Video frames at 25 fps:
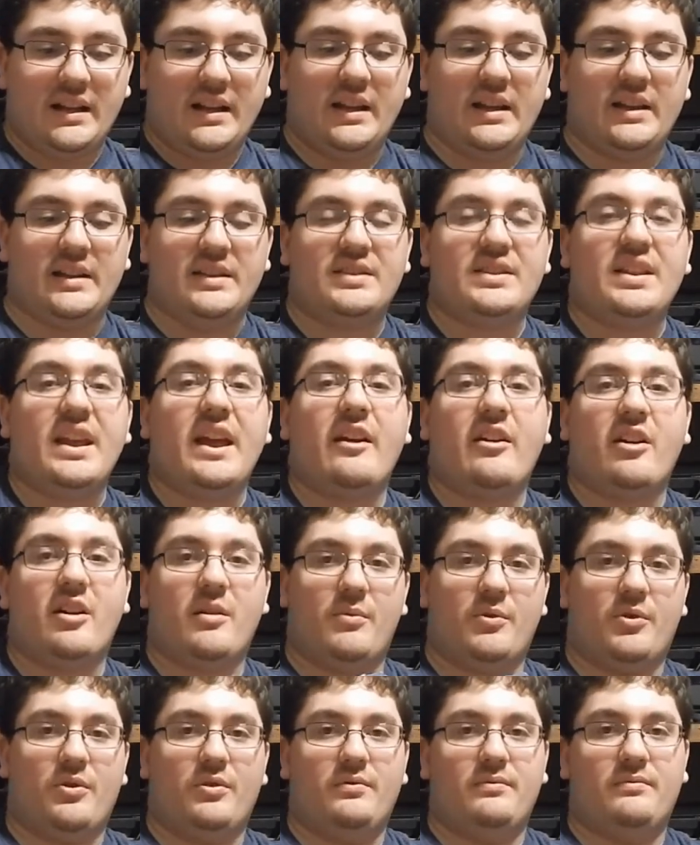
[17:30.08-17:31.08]
It is
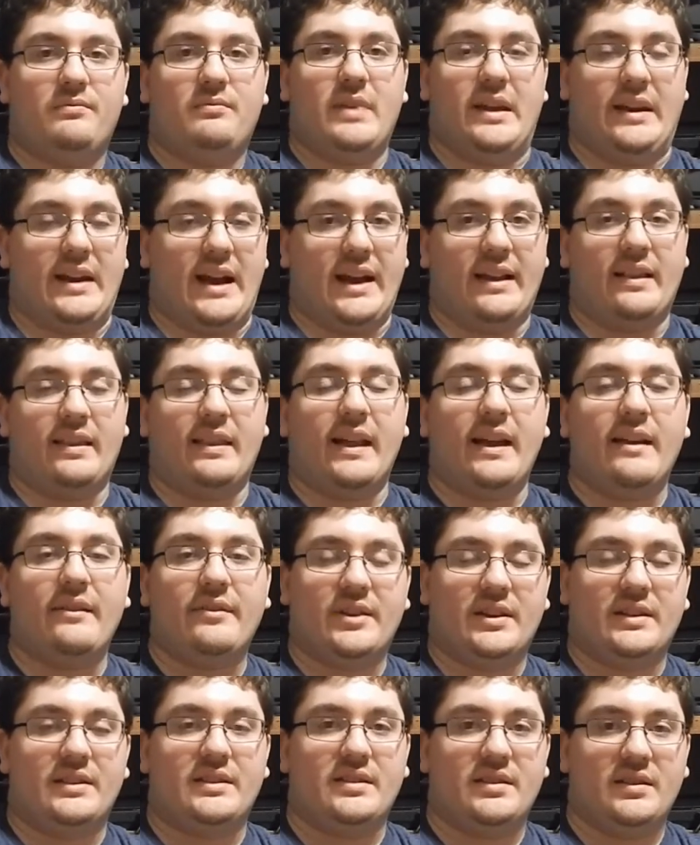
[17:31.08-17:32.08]
terrible, and I love
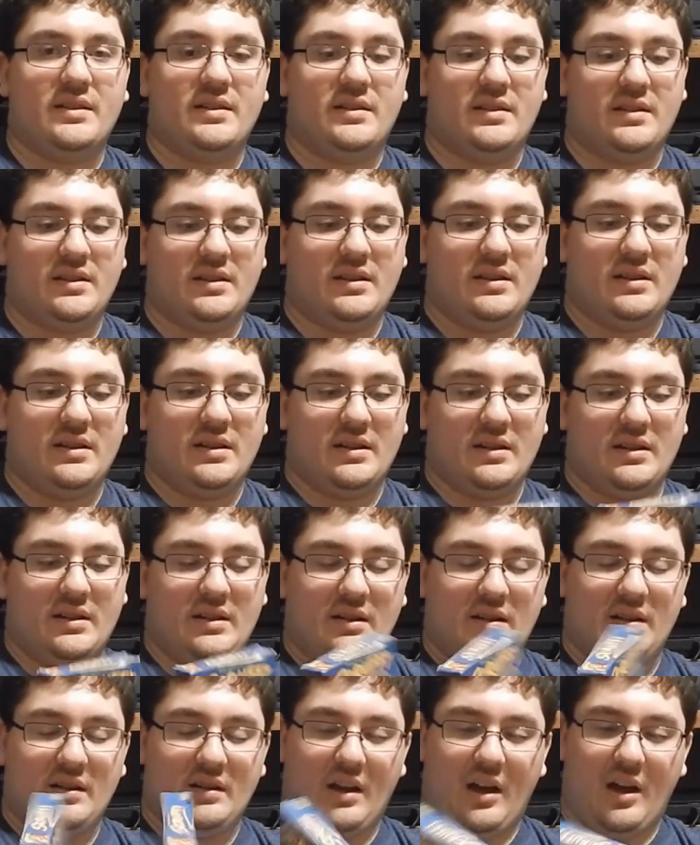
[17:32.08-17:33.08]
it.
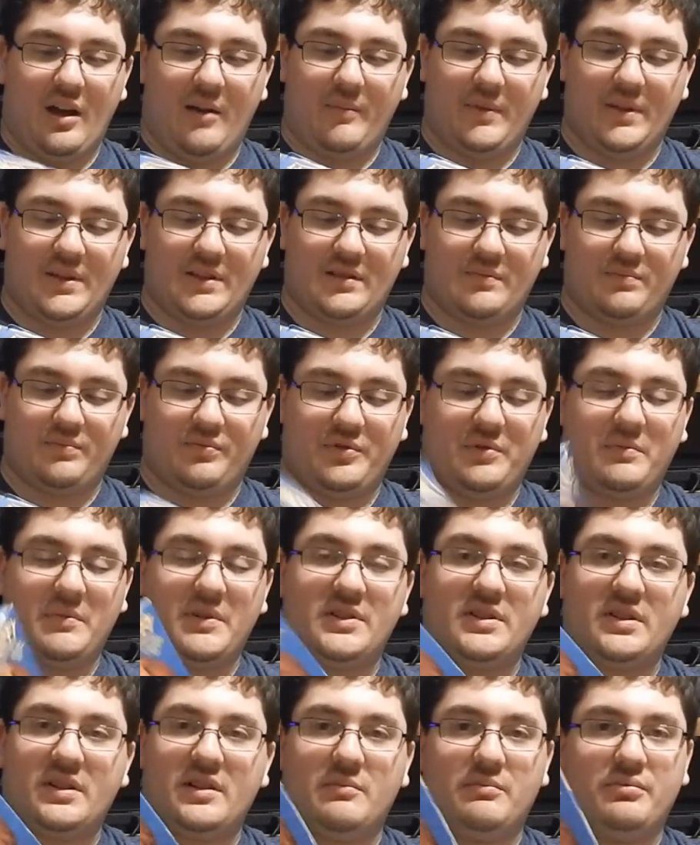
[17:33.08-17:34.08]
It's pretty
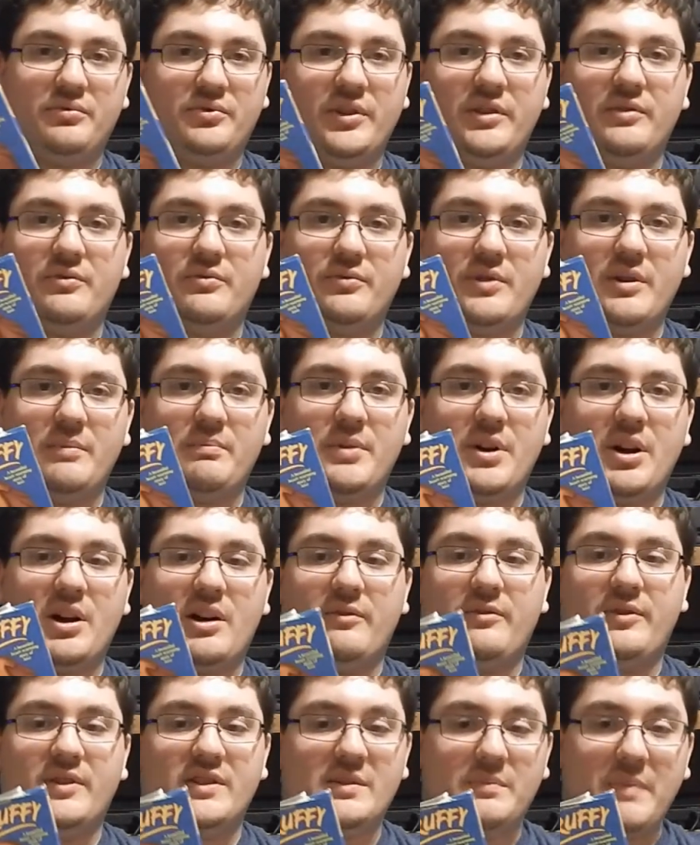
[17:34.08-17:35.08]
much a complete
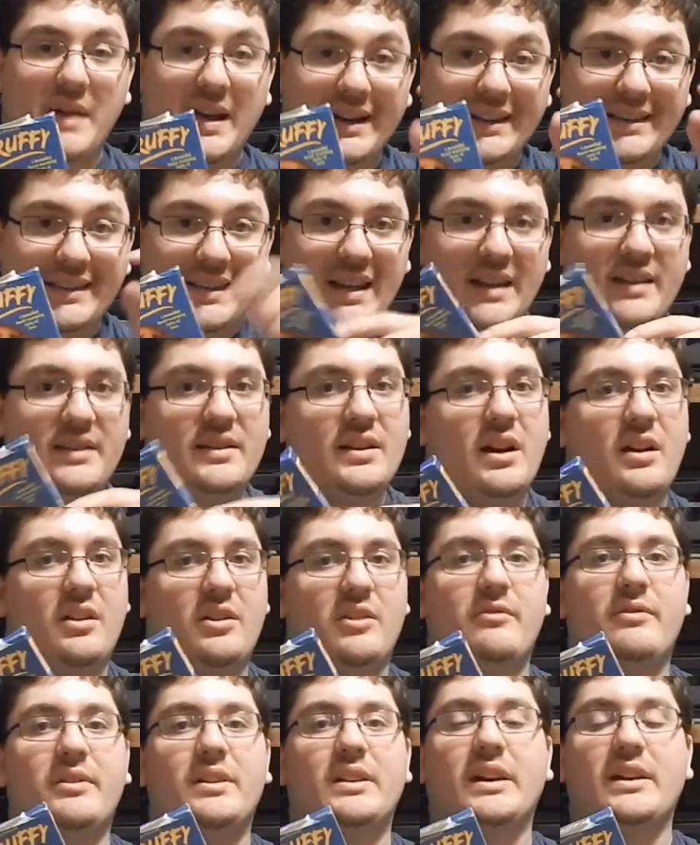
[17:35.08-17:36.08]
rip-off. It's about a $10
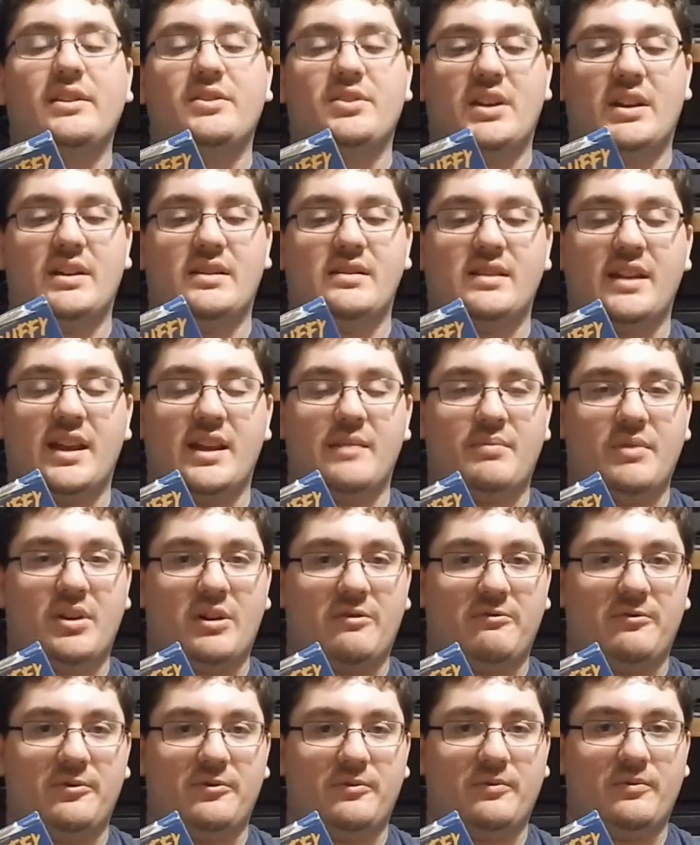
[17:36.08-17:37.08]
VHS tape
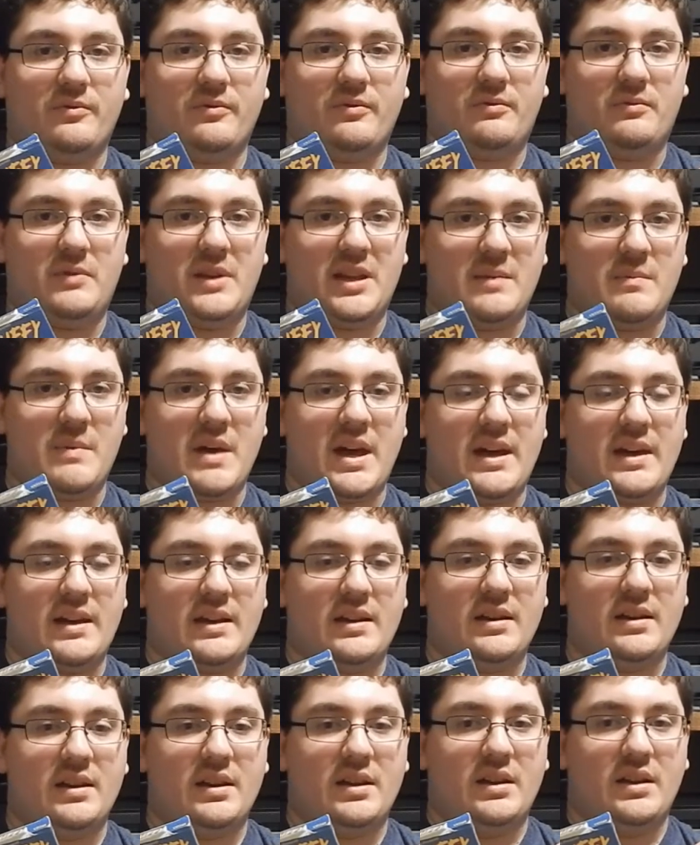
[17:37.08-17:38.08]
off of
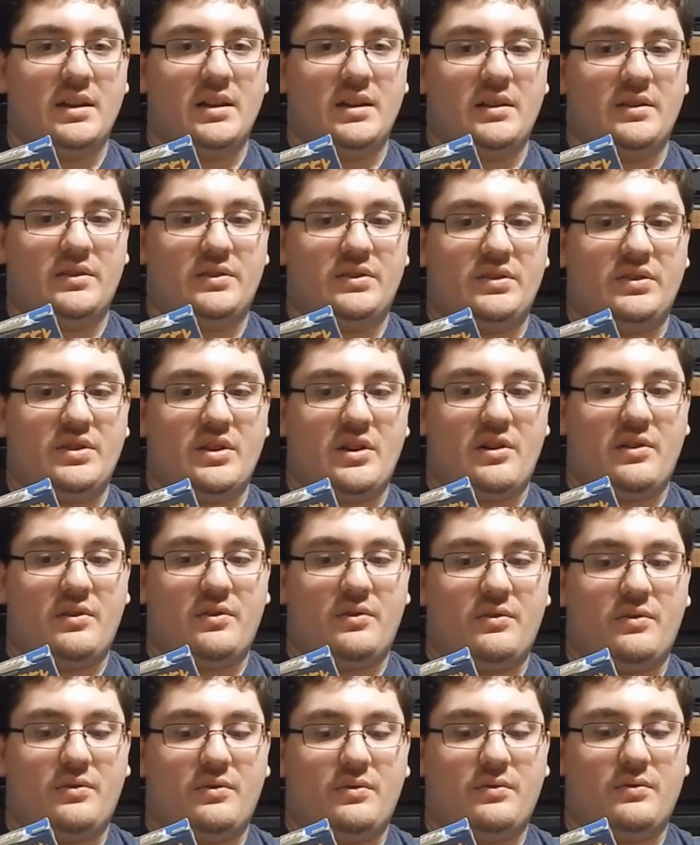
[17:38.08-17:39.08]
eBay.
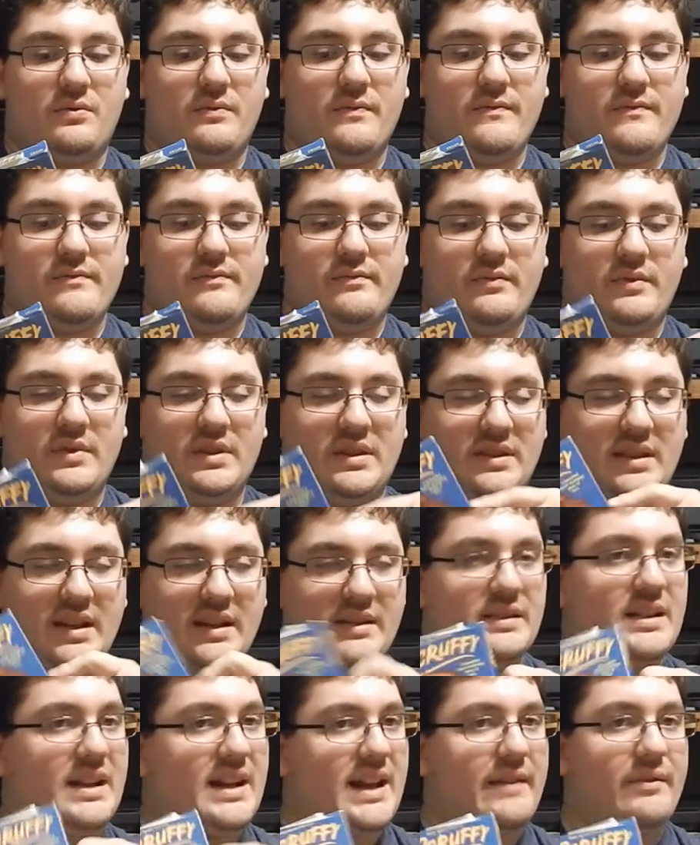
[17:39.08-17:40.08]
So,
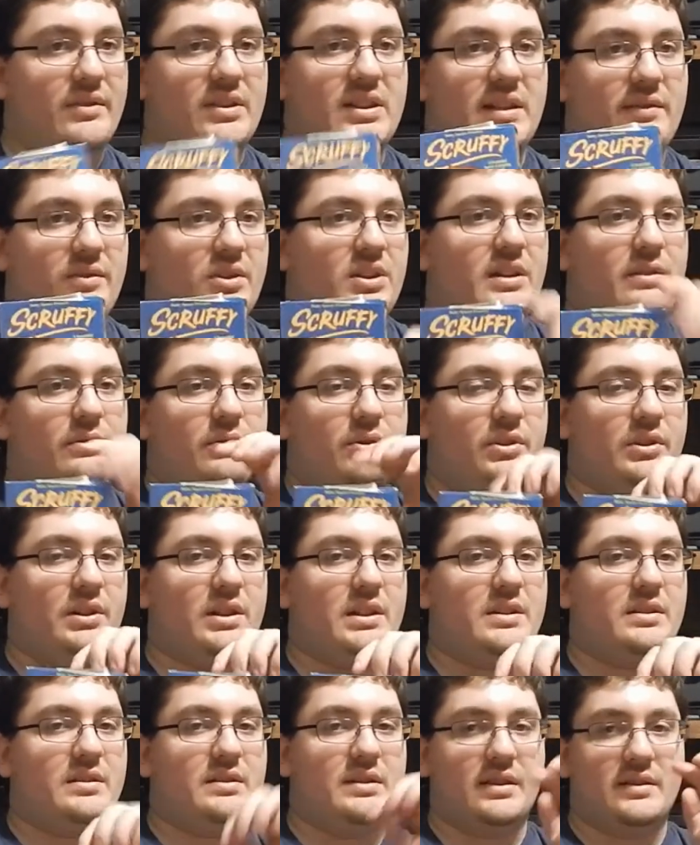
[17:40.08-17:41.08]
does not have a DVD
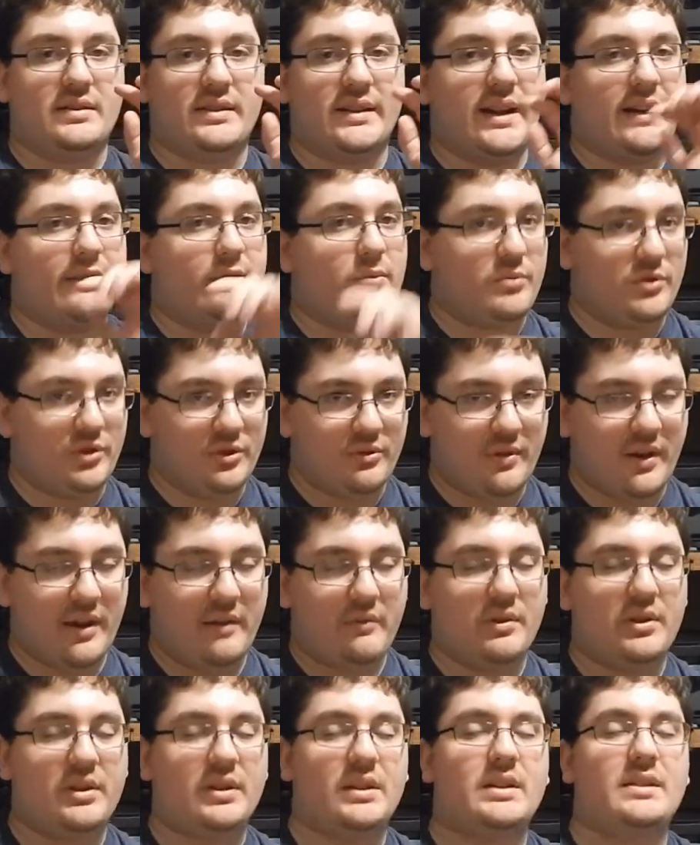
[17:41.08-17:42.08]
release, does not have a Blu-ray
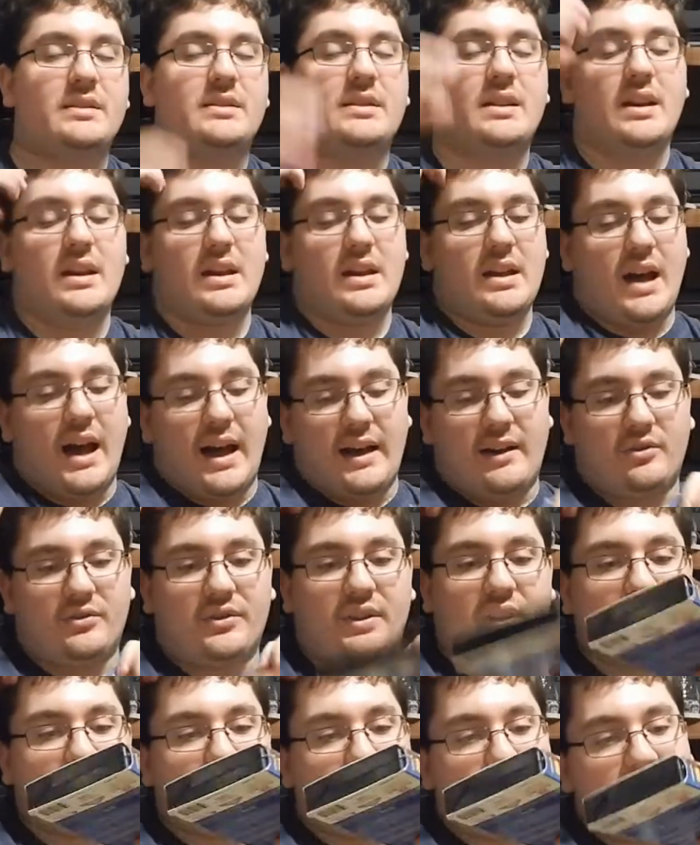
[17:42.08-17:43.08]
release. I don't
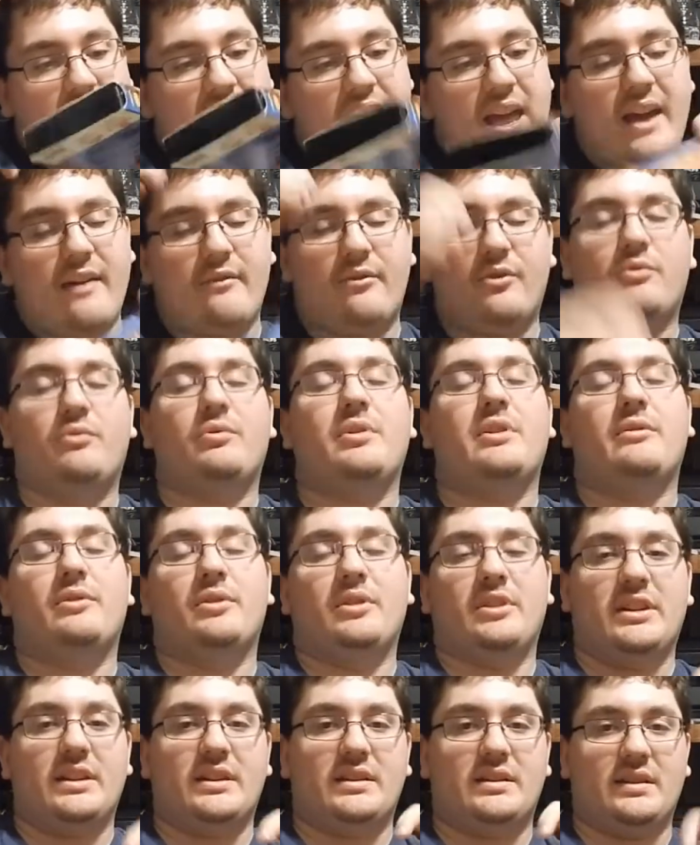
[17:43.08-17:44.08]
think they'll ever
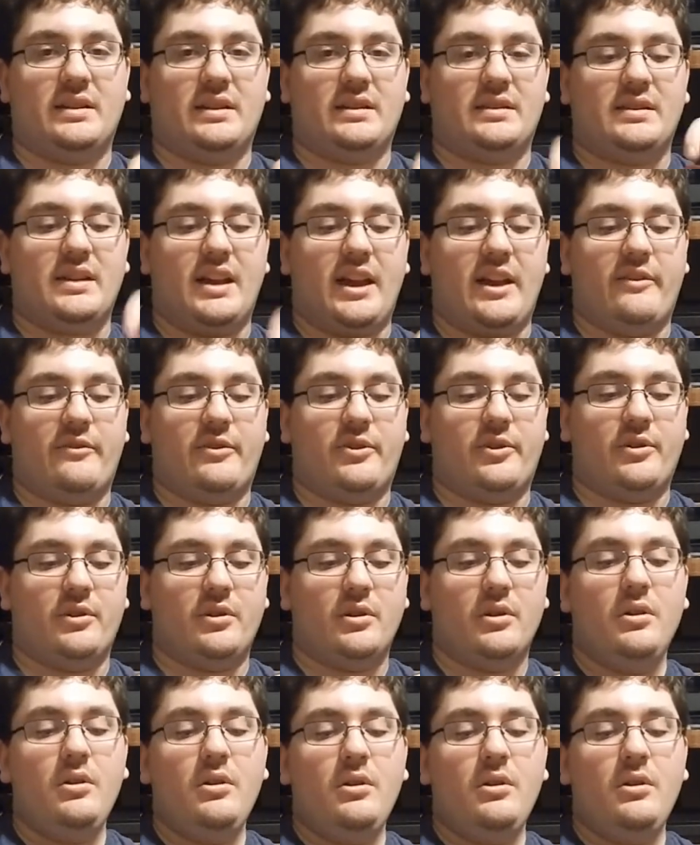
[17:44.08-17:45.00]
re-release this, ever.